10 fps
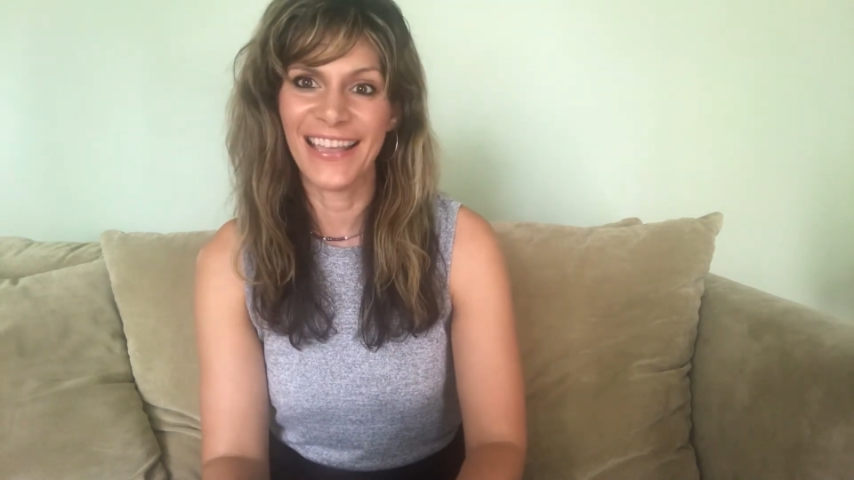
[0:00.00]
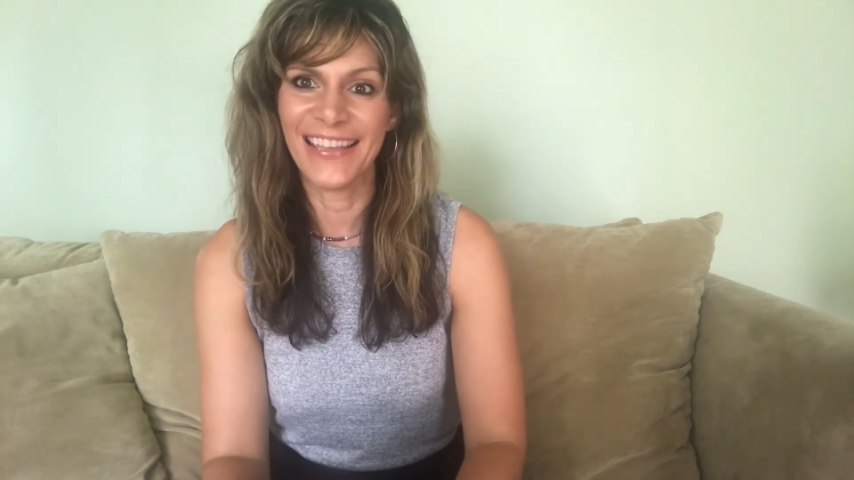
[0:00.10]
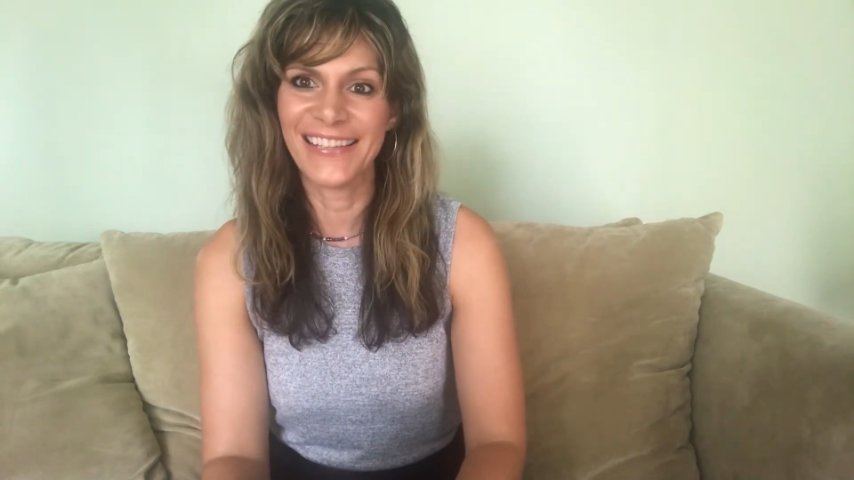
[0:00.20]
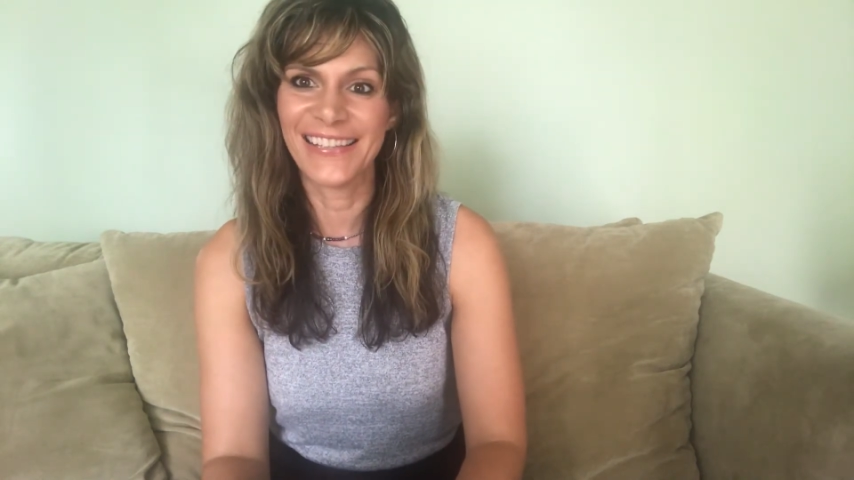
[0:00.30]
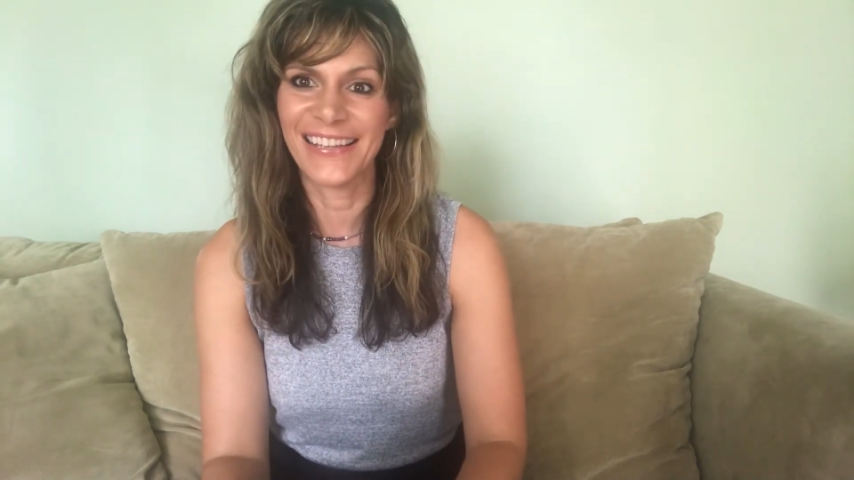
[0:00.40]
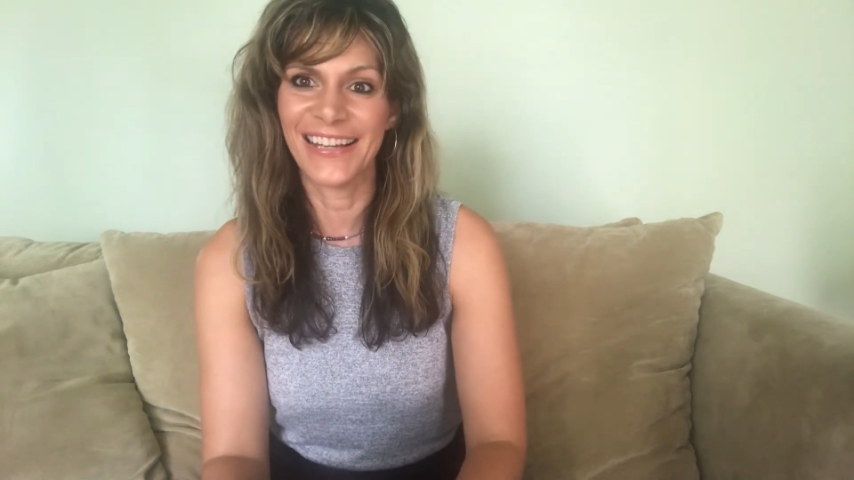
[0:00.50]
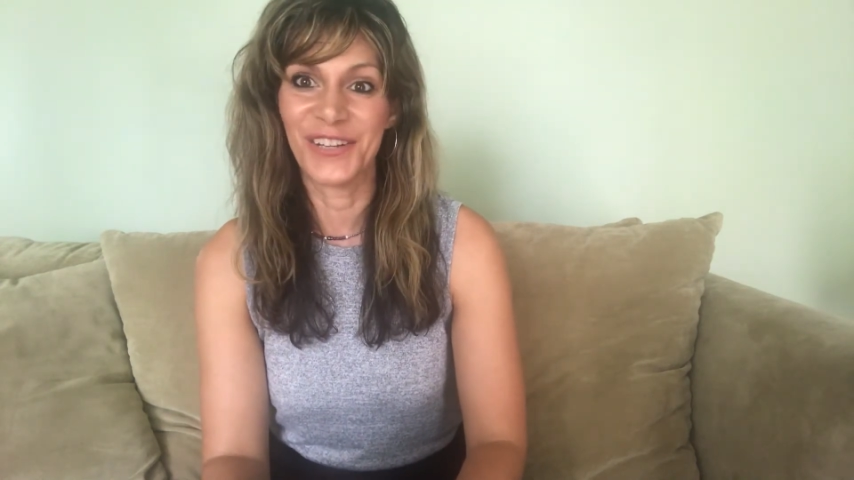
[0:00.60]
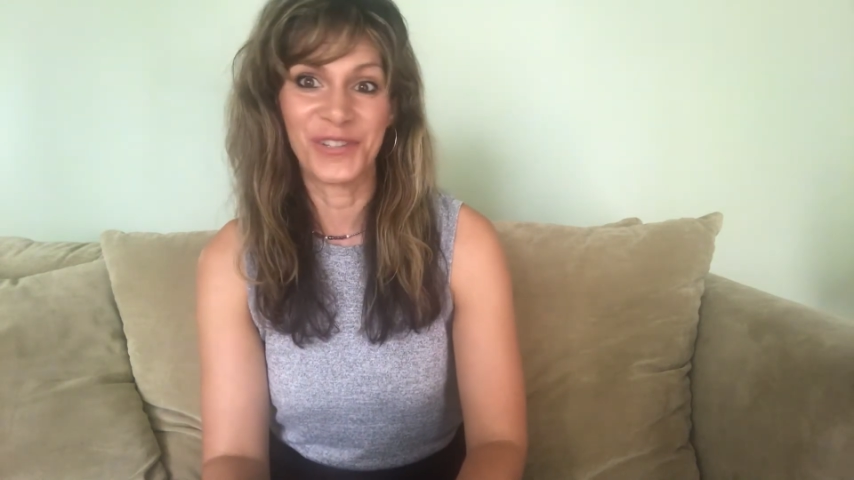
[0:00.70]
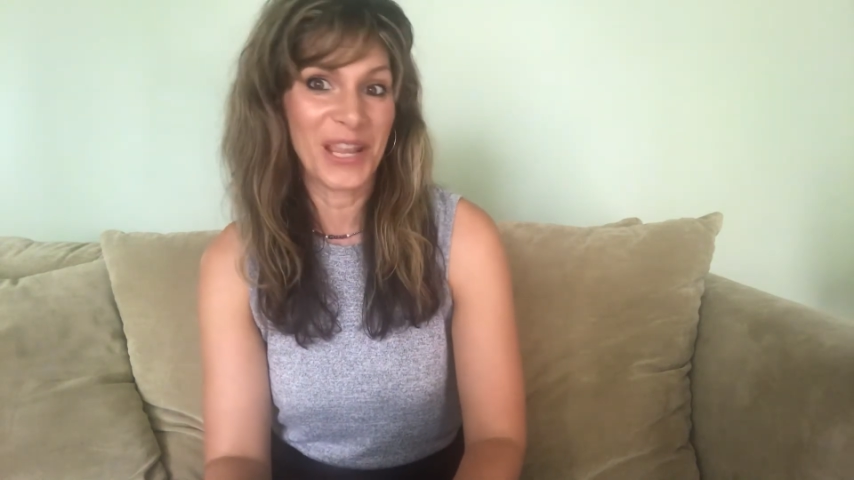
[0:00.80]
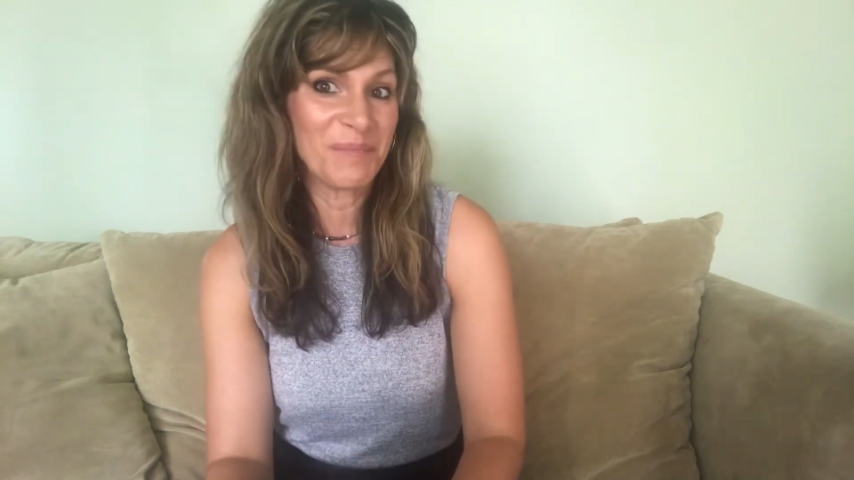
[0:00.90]
is a
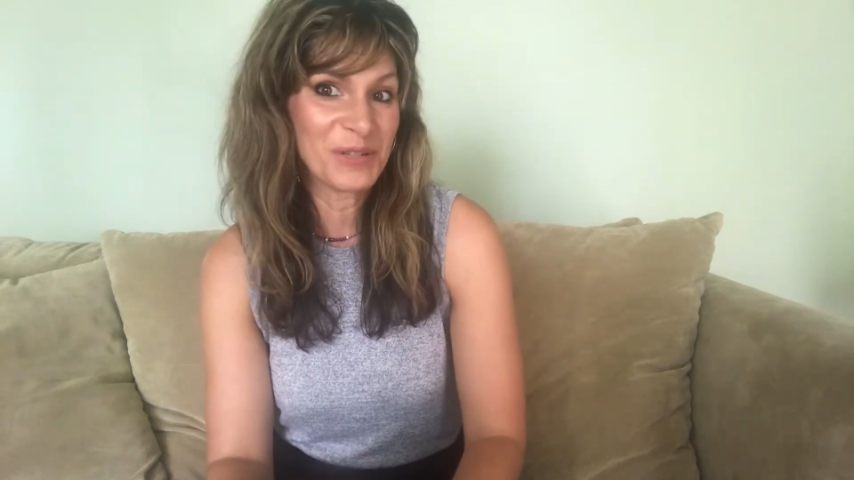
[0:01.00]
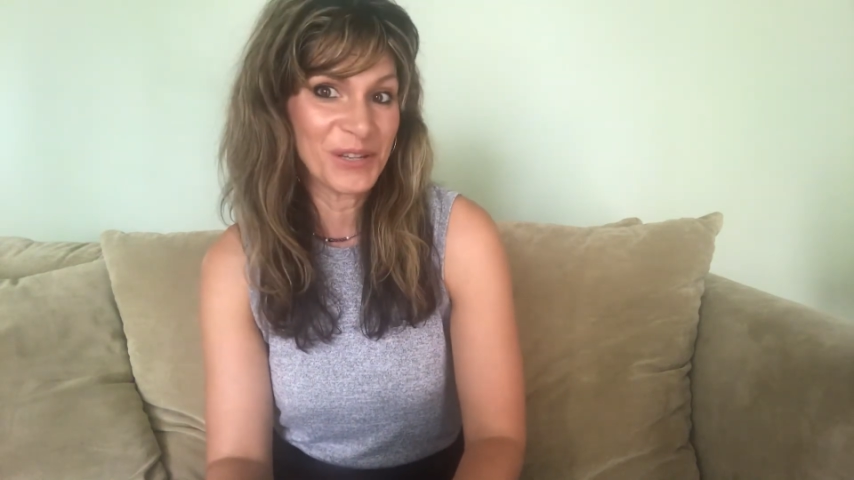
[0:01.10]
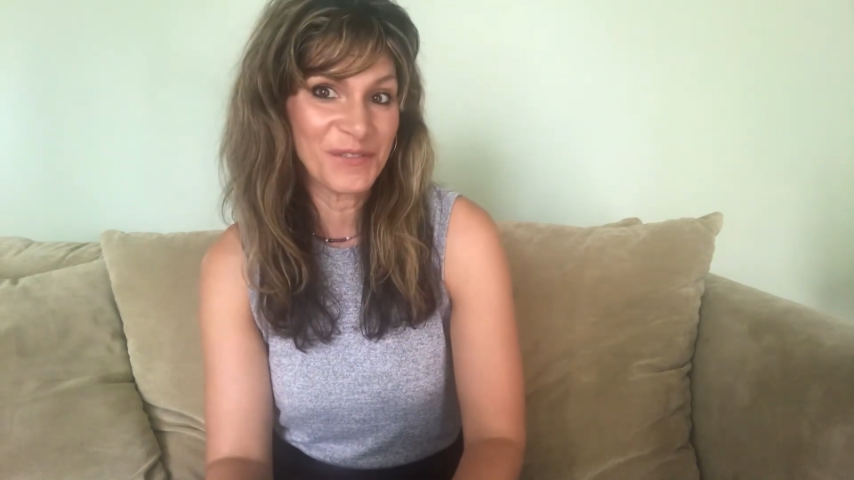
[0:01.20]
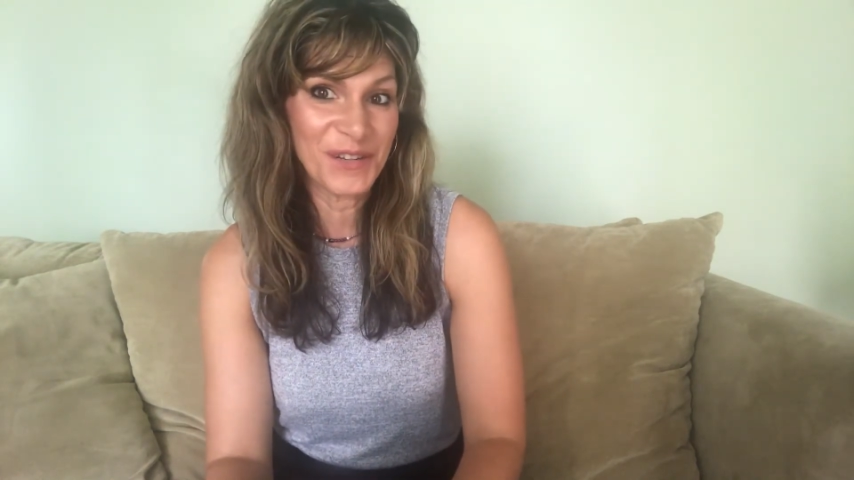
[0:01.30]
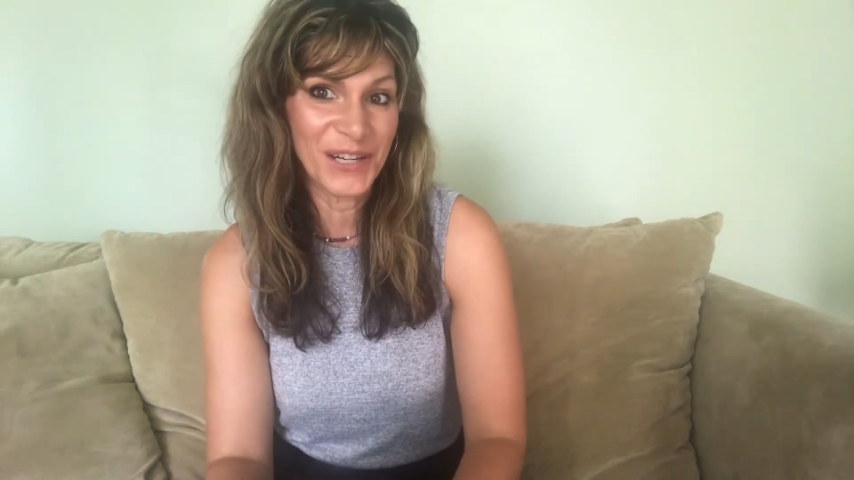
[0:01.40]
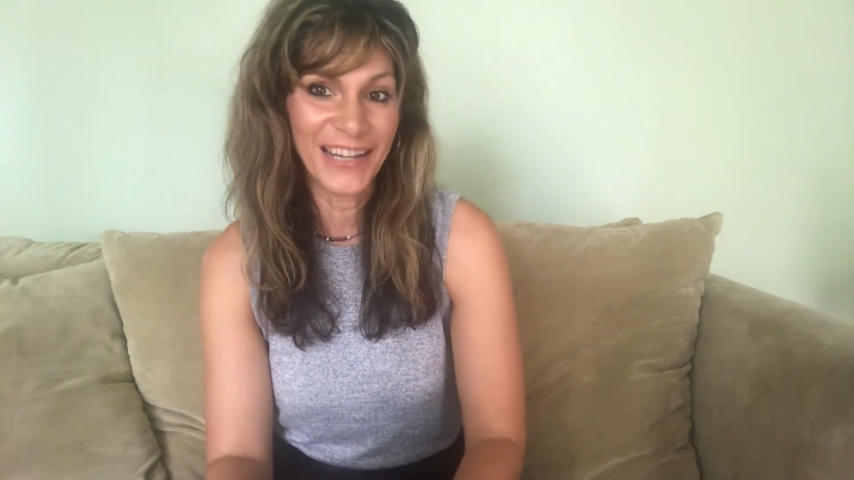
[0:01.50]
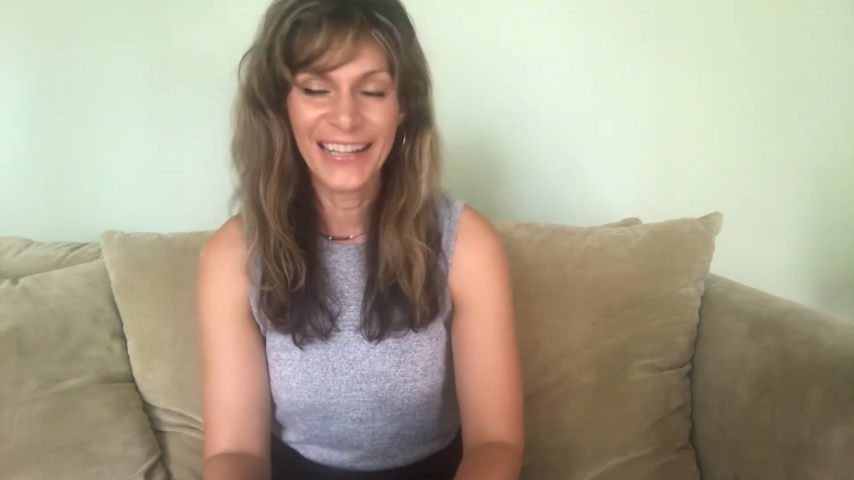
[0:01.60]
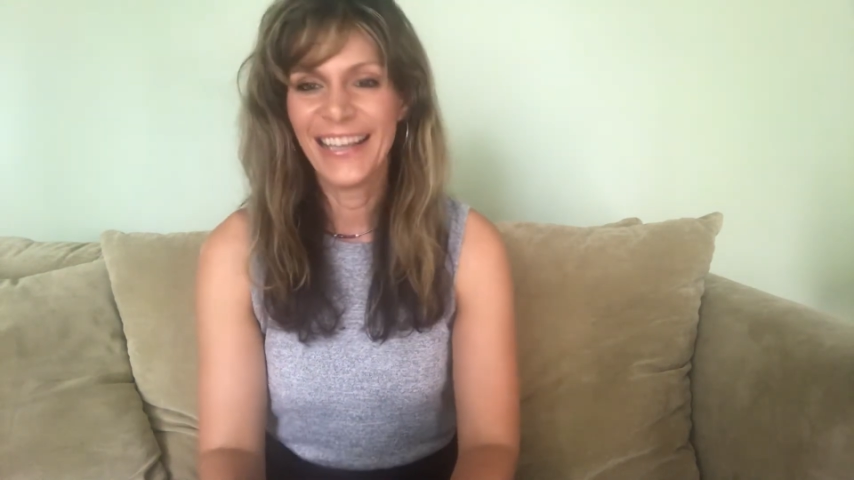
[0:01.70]
shapeshifter,